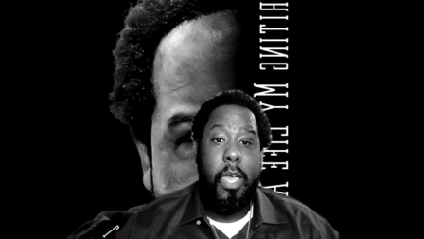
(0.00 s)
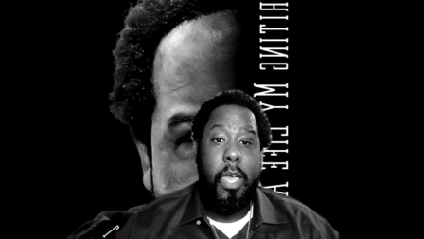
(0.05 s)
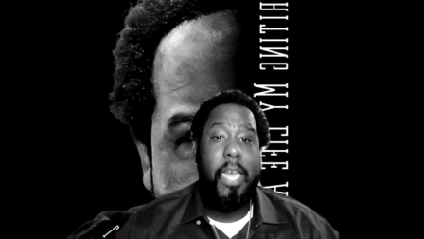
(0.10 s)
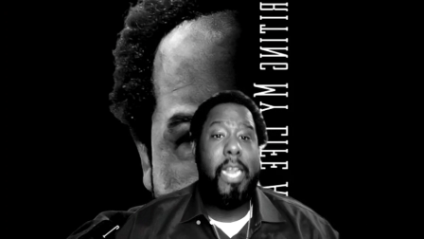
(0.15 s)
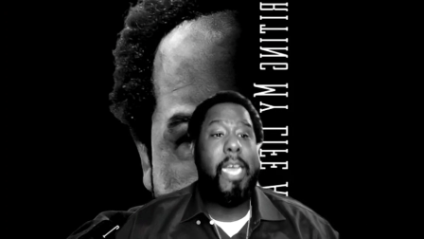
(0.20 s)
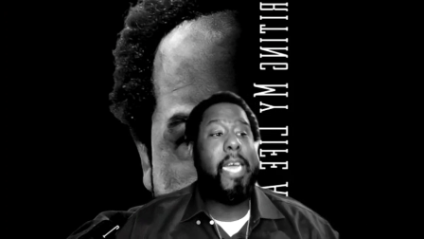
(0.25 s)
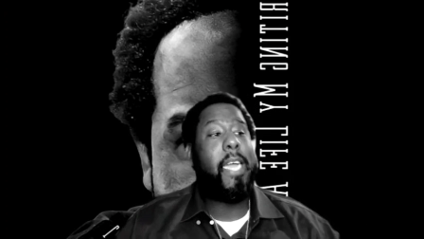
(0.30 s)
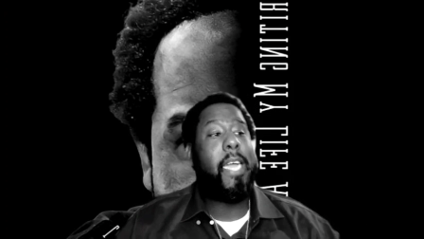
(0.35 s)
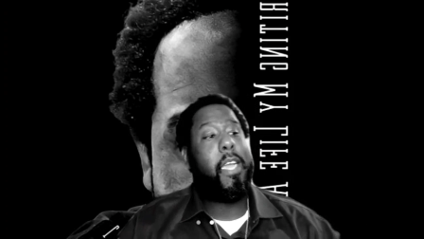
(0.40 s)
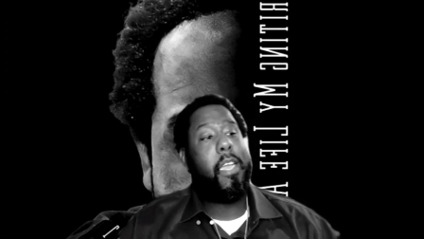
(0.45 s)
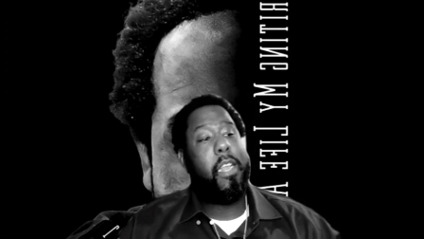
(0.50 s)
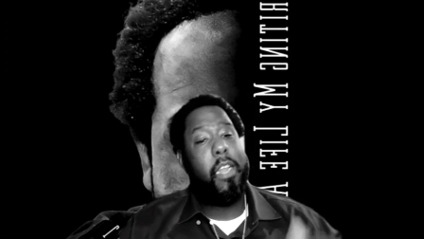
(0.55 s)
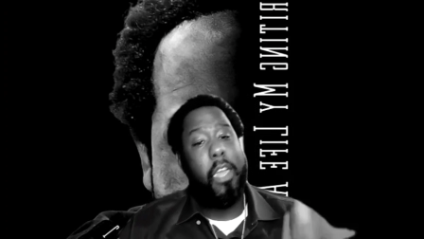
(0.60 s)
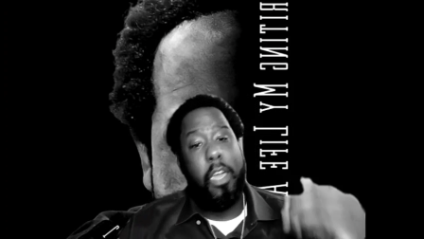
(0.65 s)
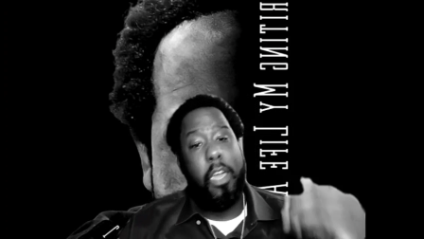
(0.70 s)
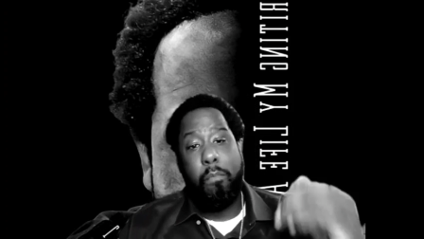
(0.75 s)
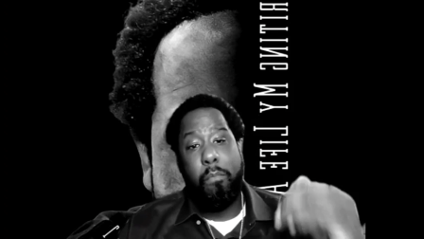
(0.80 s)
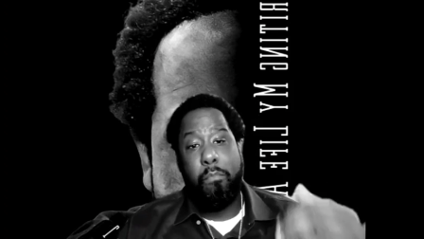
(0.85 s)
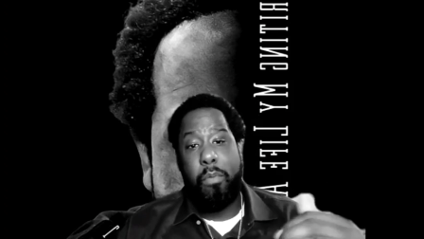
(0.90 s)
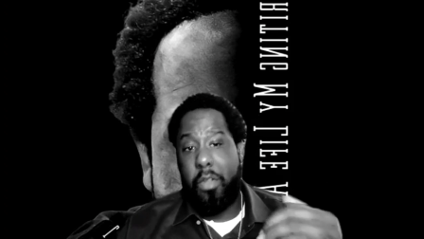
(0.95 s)
and I can
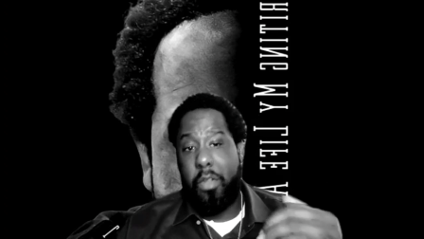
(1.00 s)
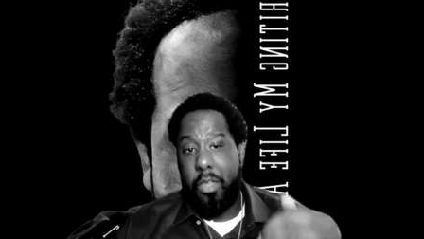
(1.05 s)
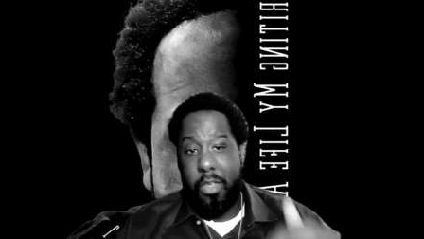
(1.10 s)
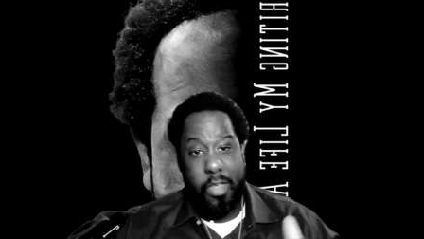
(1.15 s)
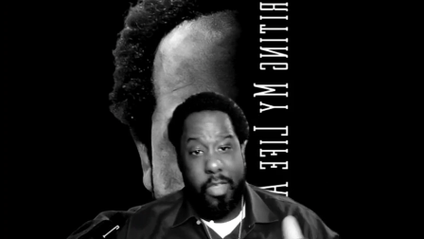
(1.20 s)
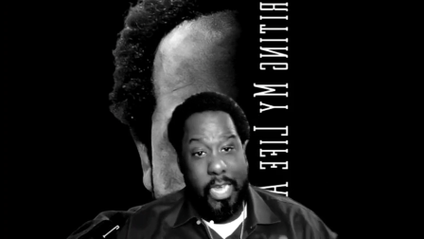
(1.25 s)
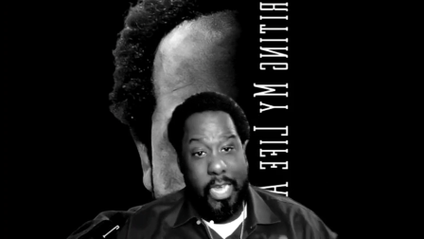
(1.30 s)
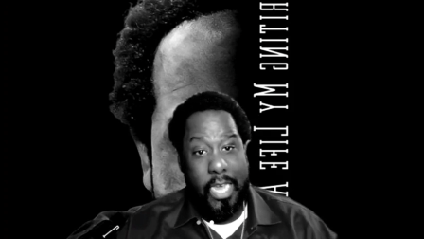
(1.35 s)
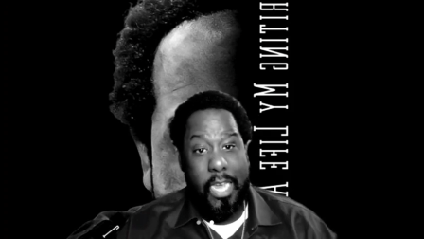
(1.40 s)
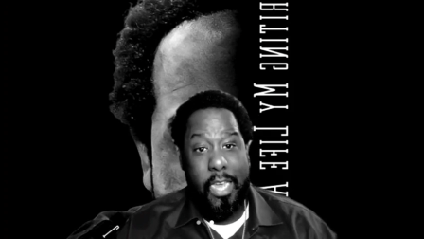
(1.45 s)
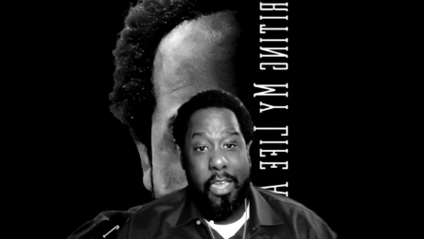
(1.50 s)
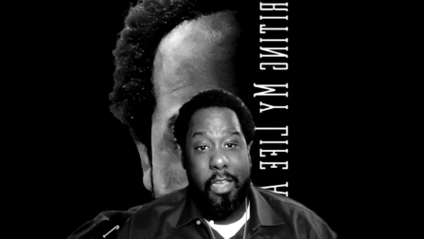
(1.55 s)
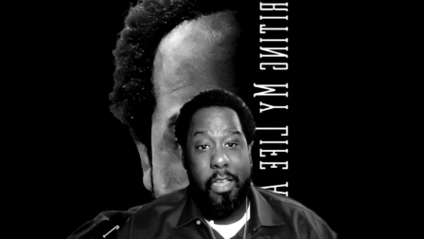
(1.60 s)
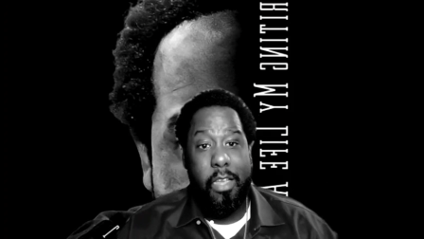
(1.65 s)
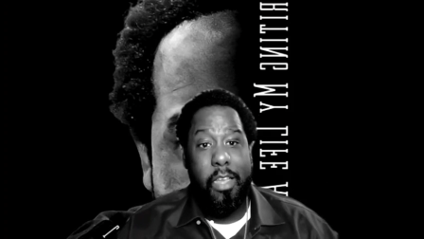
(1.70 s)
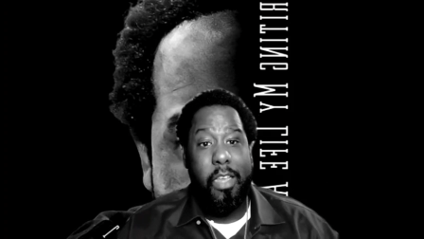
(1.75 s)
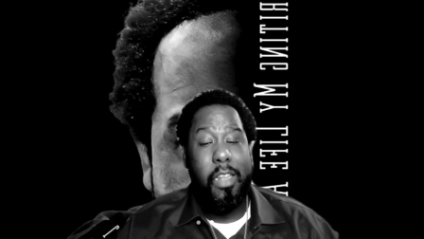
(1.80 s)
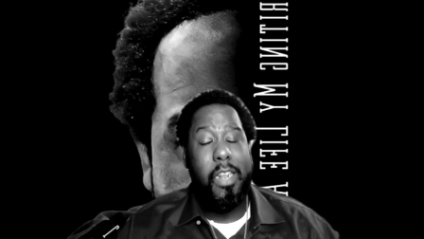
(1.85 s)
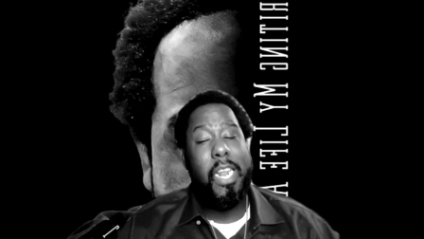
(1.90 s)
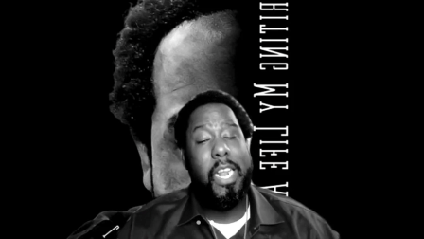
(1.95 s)
humbly say
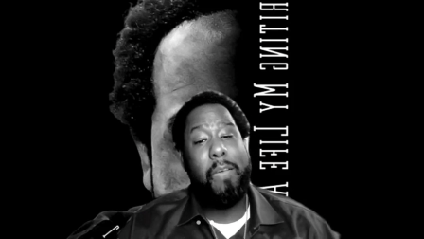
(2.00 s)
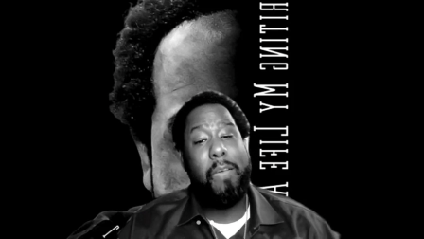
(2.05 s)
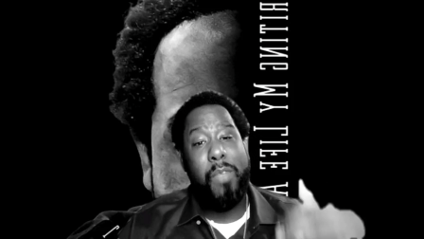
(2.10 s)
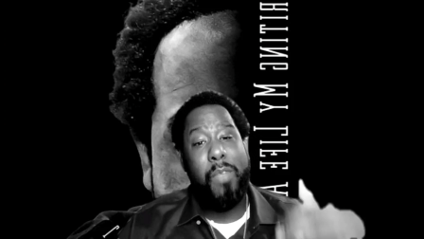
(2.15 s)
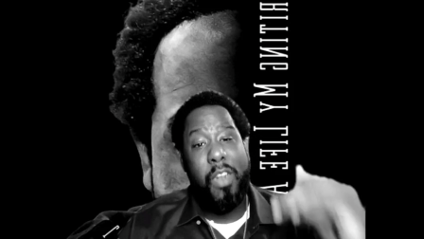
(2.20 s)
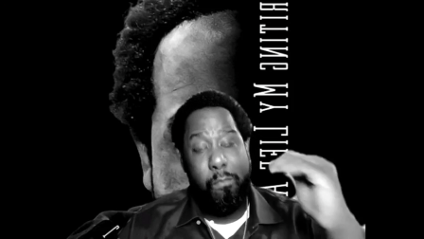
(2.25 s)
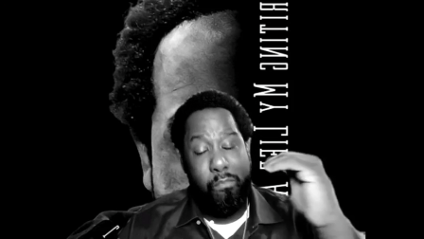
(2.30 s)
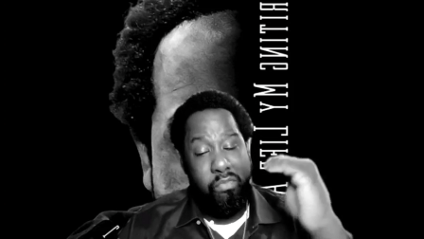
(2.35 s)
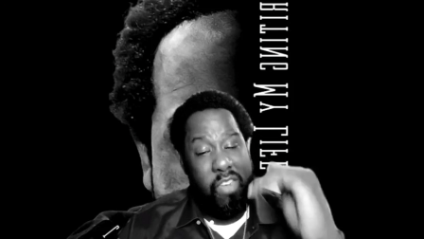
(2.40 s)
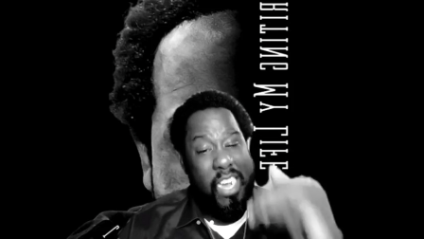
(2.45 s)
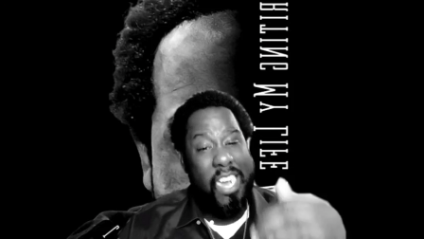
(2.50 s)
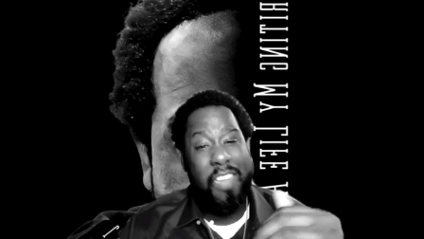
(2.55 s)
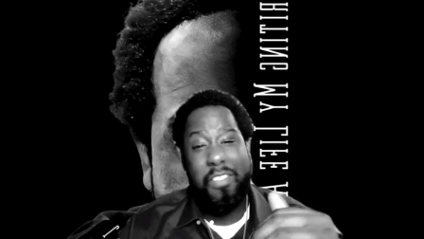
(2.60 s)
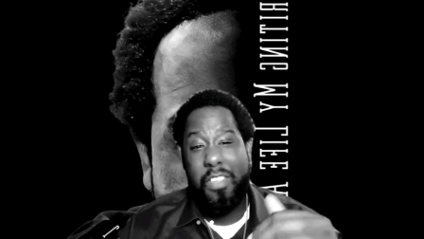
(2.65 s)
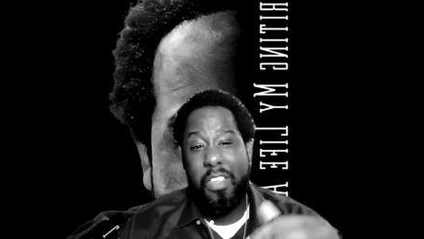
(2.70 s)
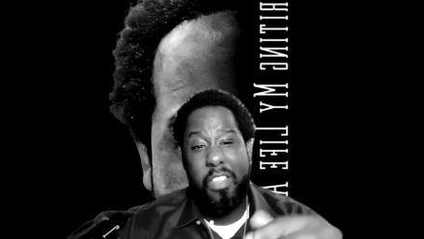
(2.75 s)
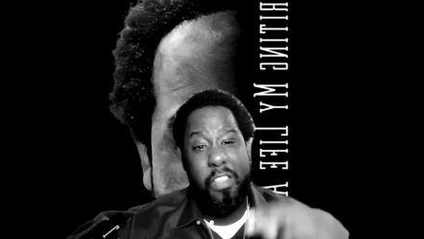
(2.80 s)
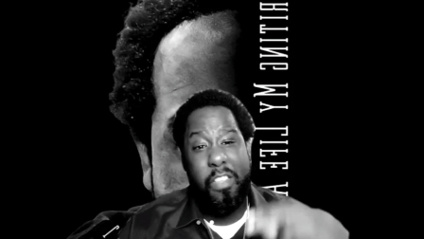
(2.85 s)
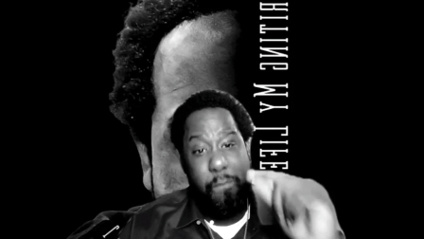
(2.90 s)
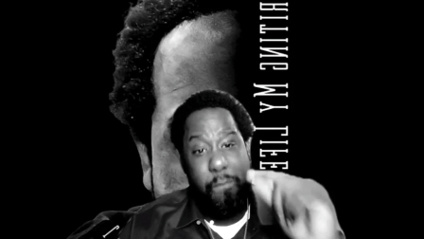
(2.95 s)
that I'm in the
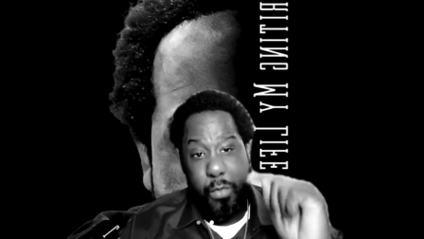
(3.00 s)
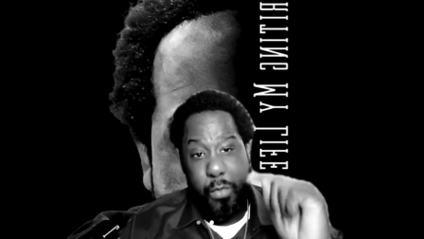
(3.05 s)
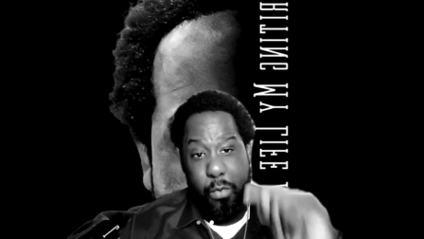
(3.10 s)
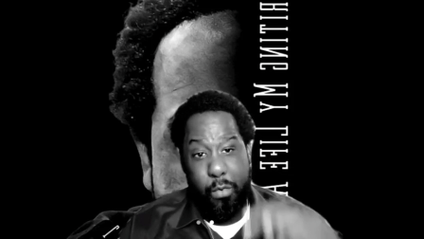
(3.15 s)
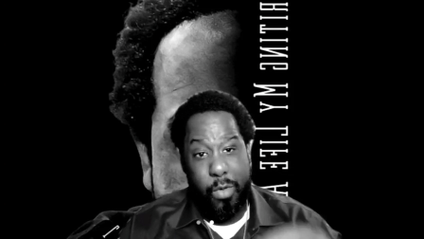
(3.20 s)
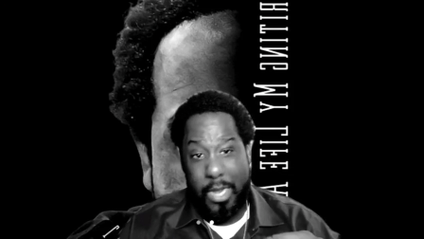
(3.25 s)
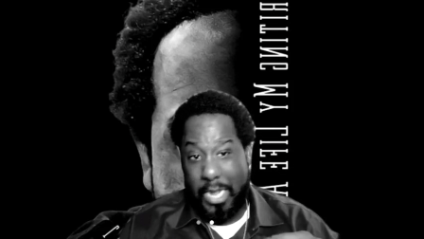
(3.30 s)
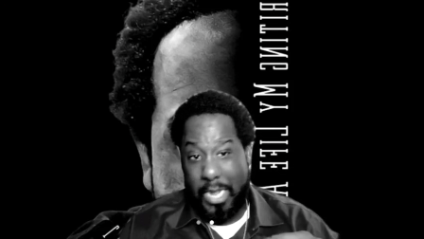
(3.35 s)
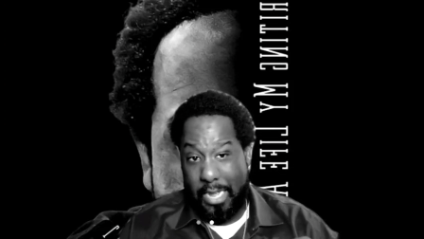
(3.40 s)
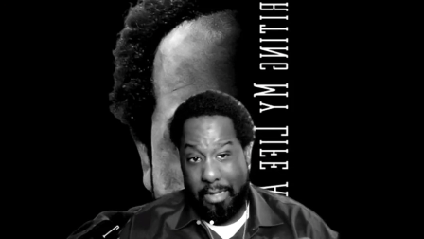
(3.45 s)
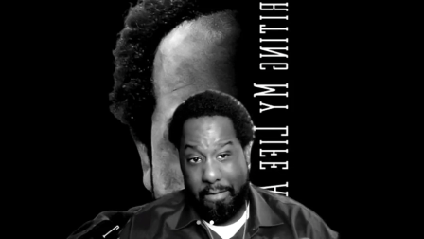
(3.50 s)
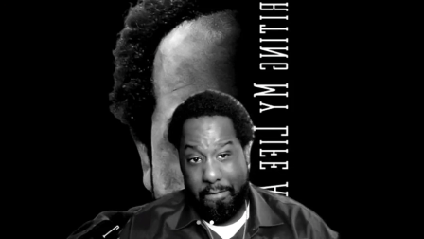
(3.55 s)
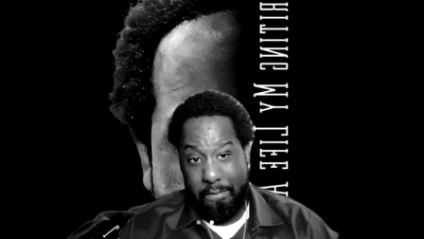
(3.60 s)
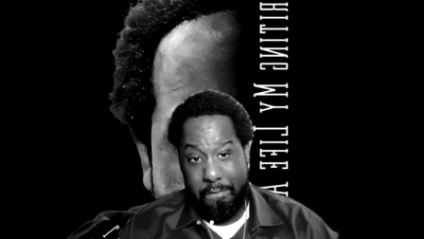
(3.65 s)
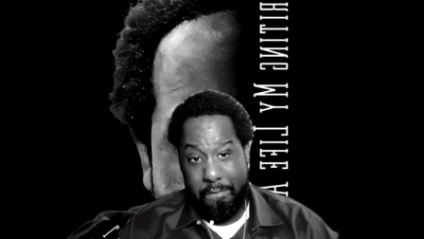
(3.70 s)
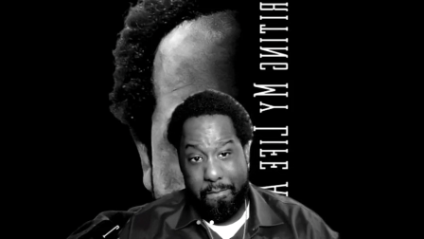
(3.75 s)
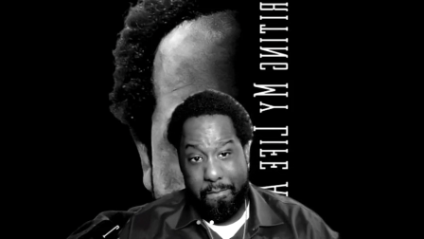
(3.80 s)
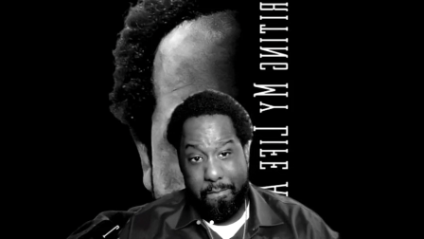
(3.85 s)
process of doing that.